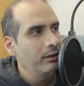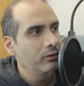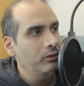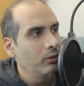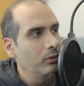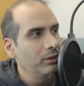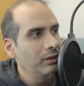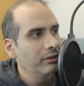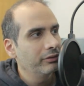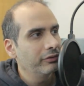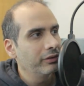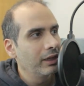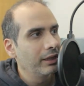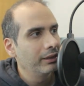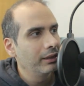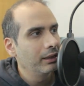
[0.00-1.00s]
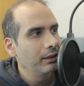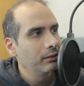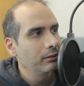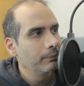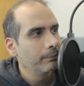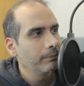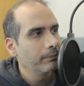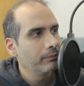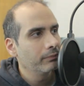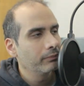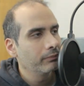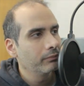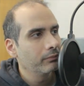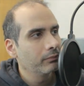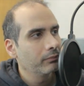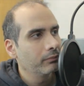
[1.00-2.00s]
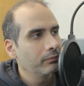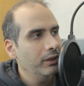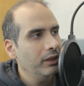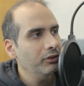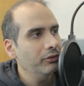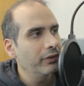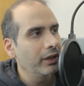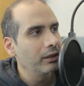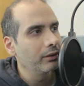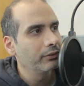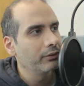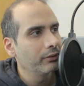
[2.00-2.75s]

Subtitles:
it's only finding text files.